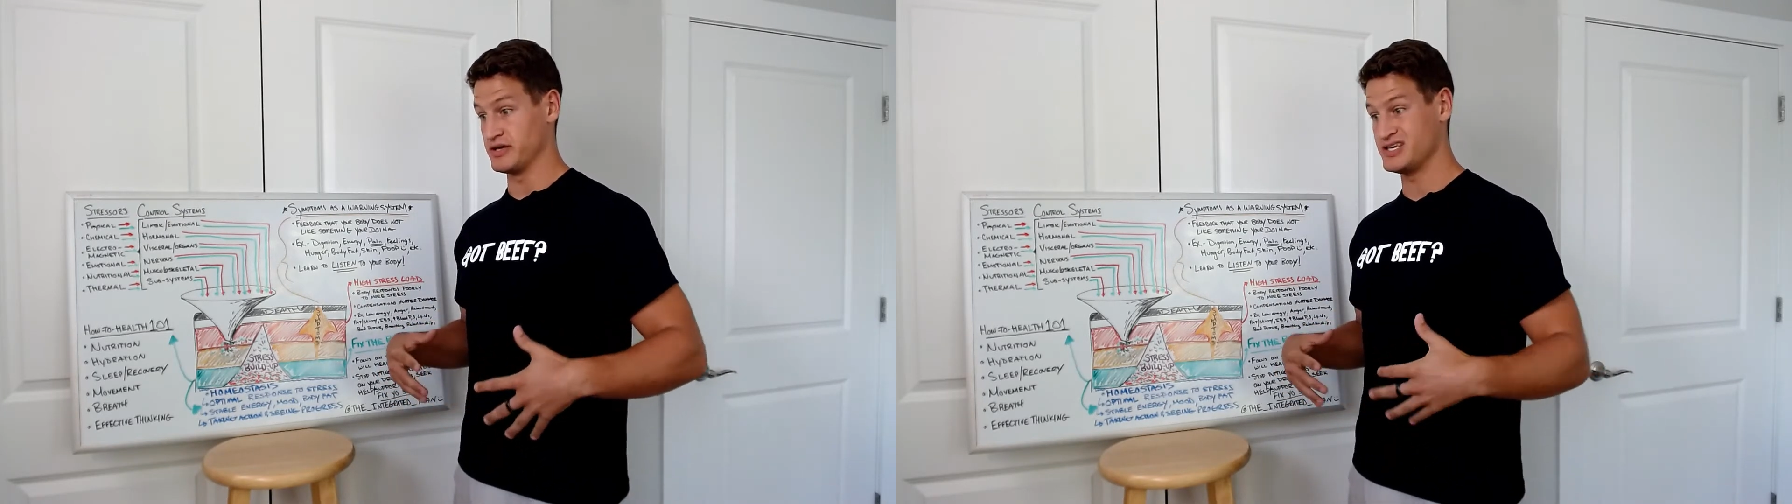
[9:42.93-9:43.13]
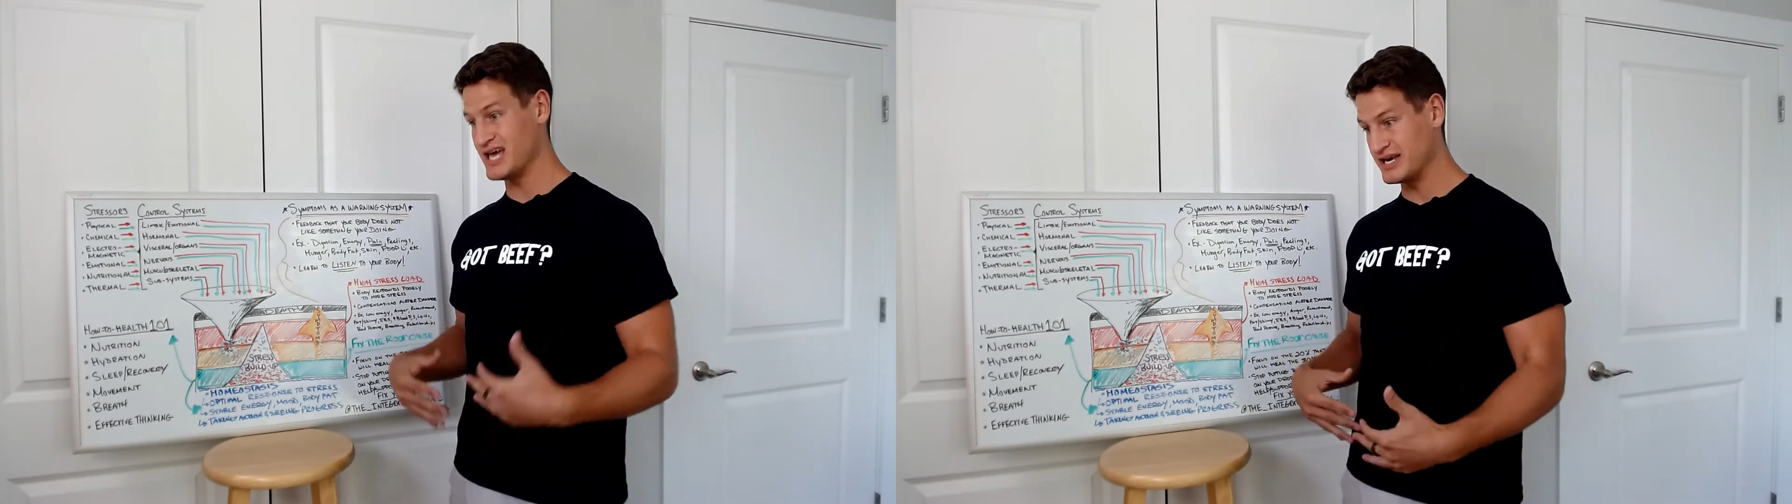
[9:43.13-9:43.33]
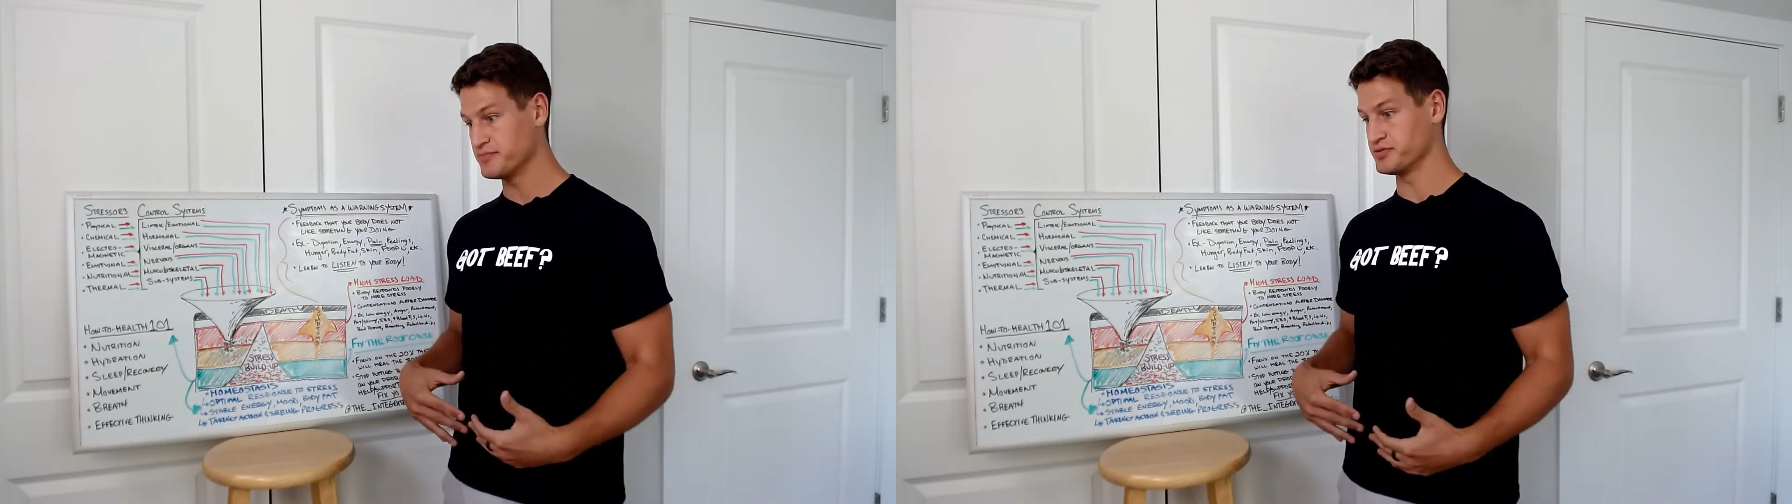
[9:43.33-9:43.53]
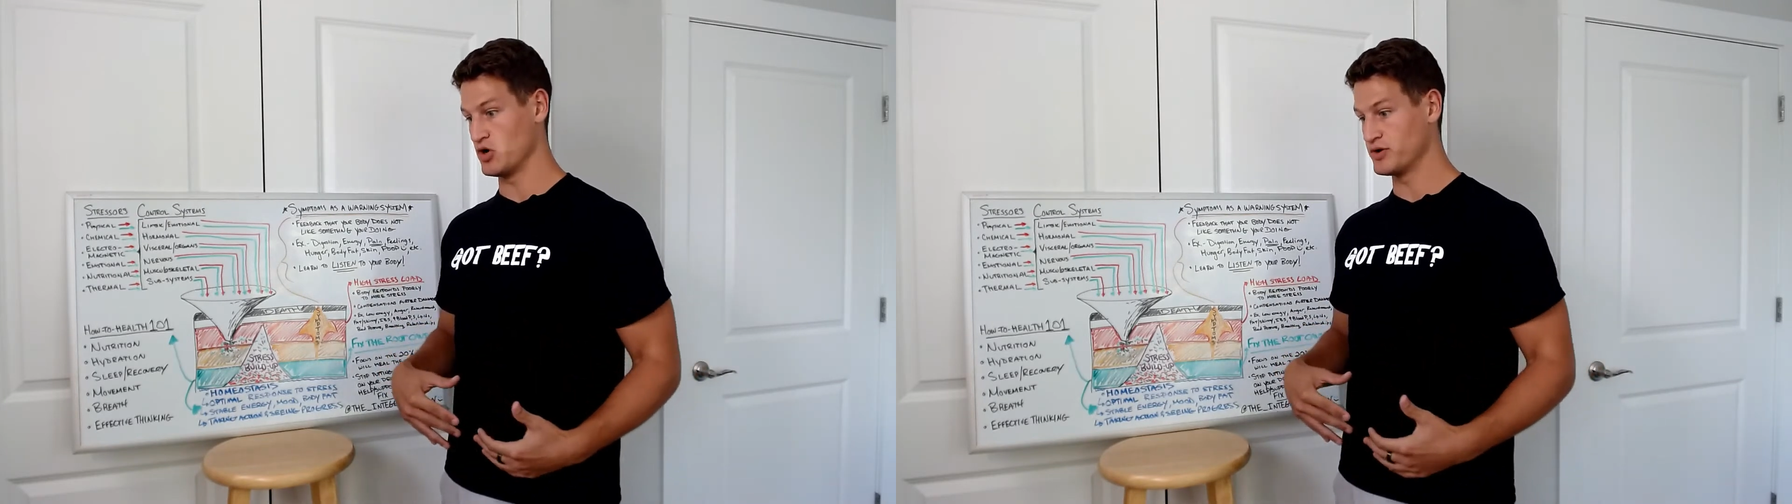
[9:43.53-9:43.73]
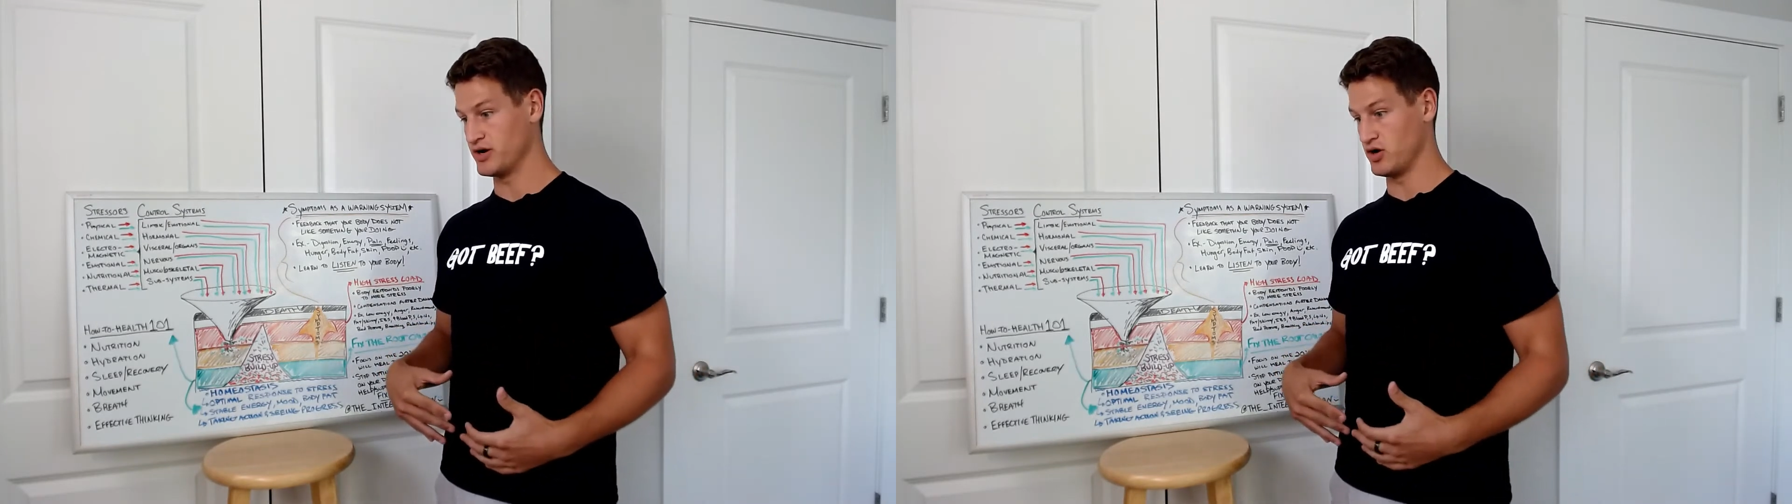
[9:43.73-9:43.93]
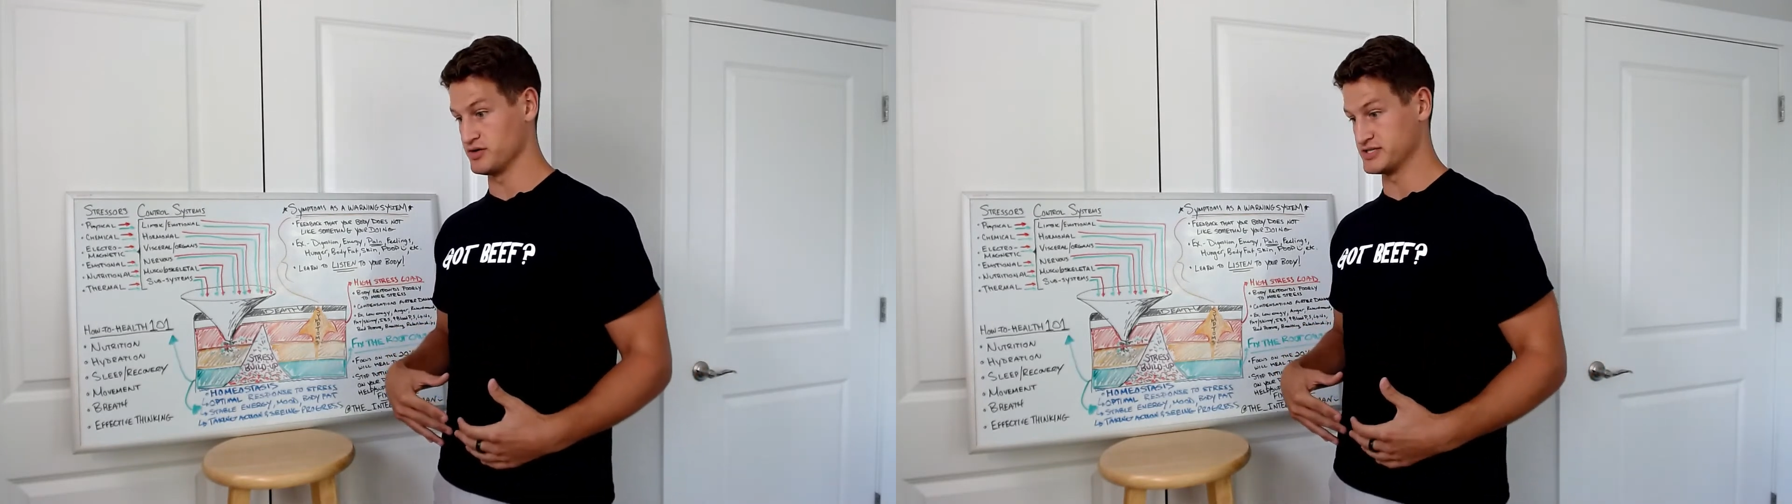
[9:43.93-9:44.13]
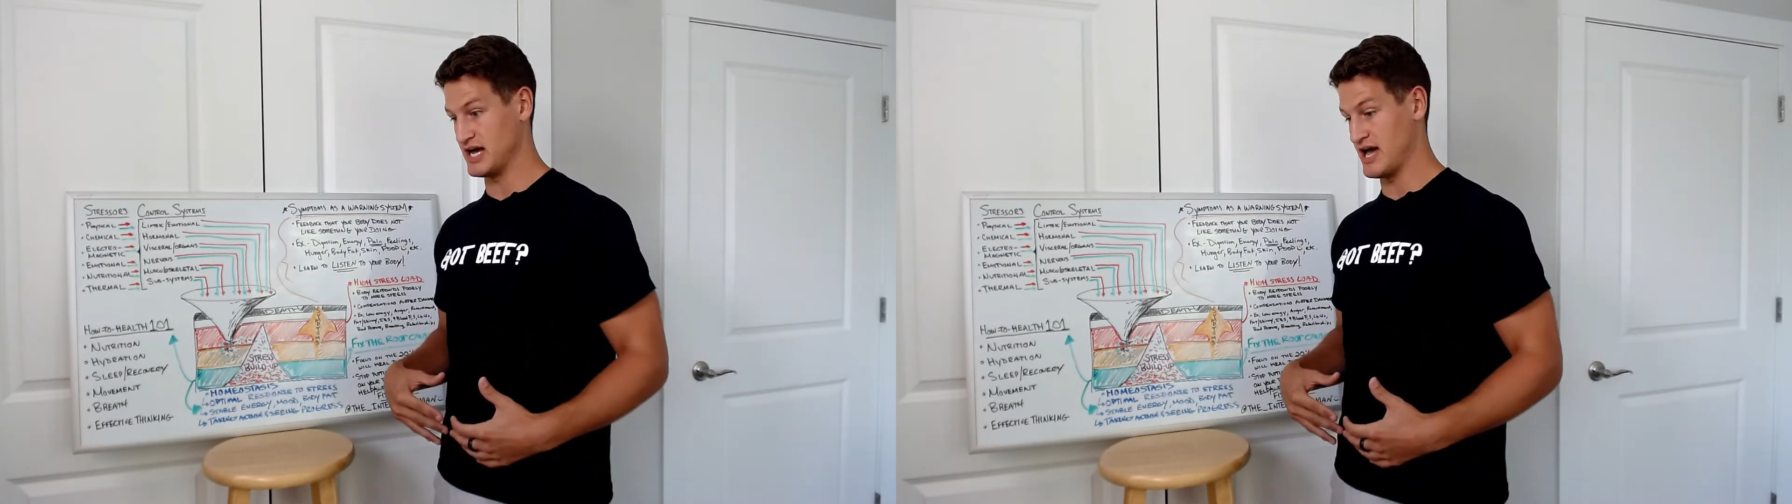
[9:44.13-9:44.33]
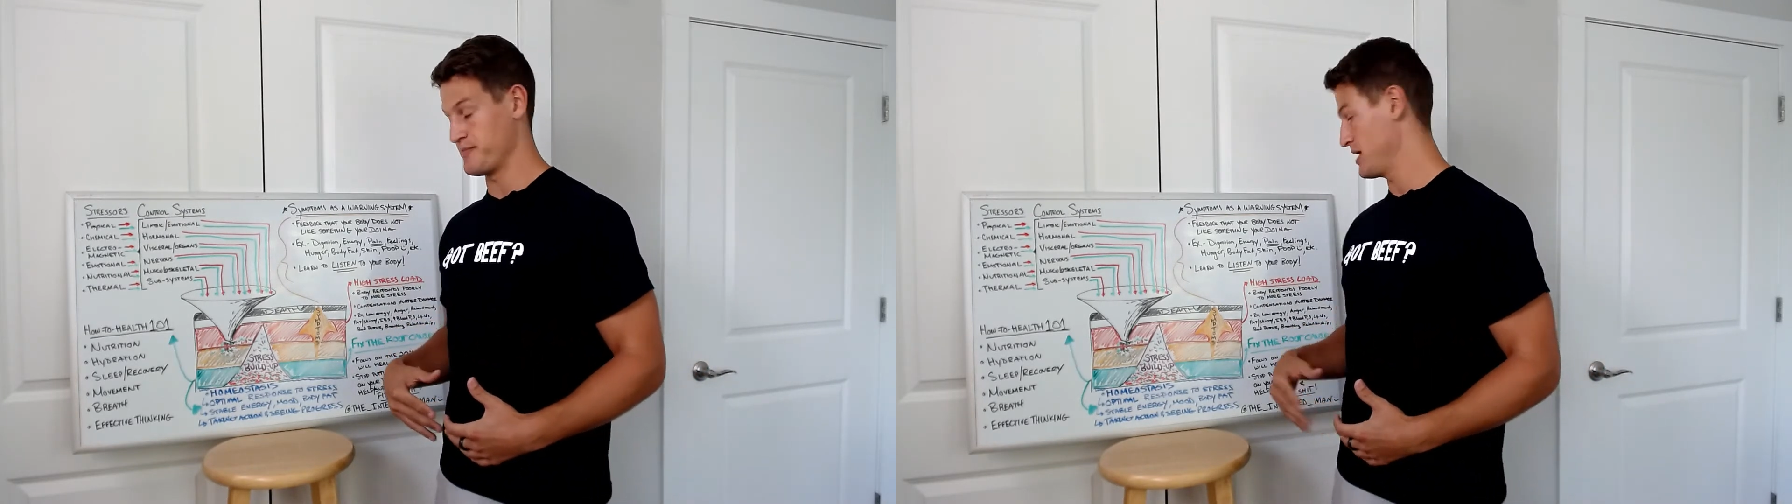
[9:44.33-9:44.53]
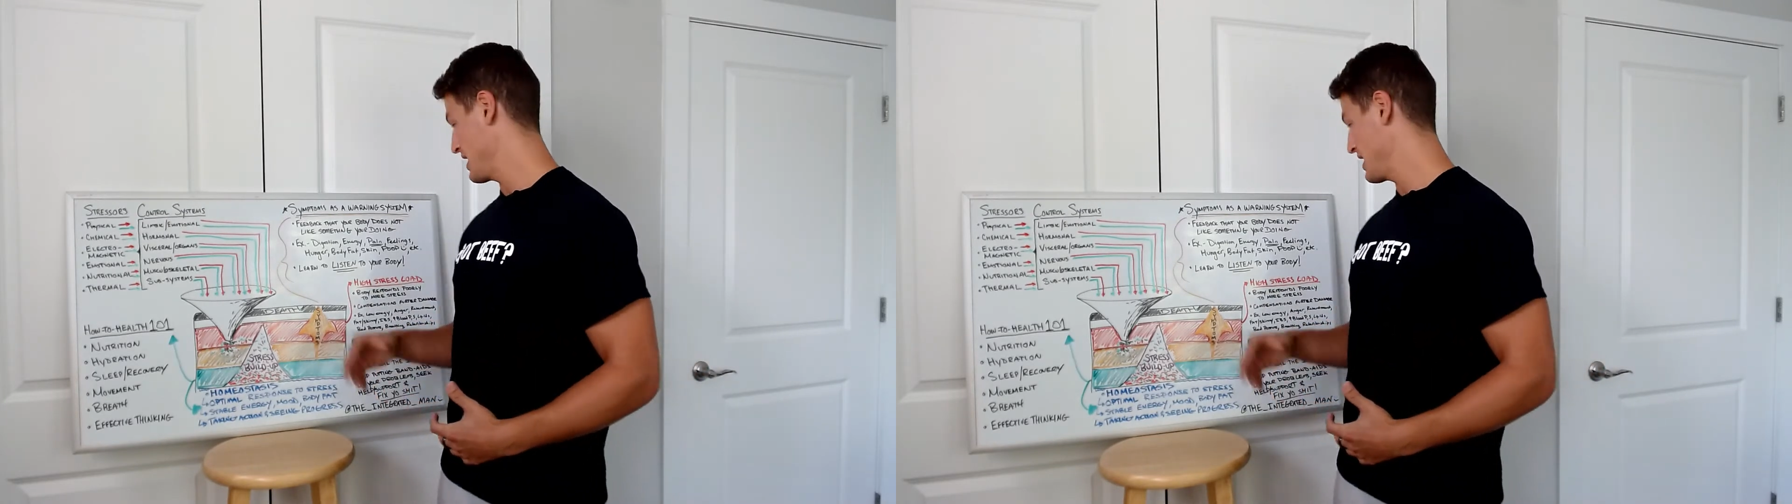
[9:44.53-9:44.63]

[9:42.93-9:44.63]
getting bloated all the time,